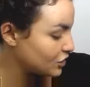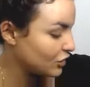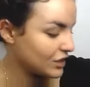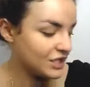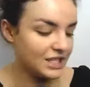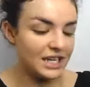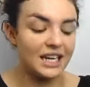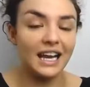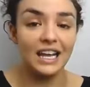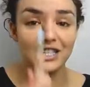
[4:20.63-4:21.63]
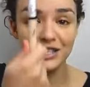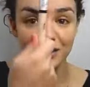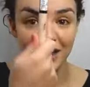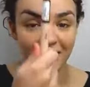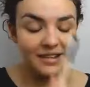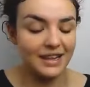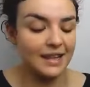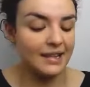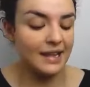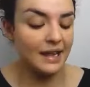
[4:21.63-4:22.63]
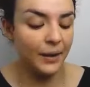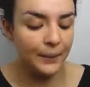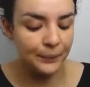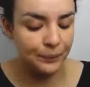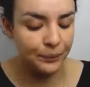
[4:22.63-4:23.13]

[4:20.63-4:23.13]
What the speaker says: trusty Collection 2000 concealer.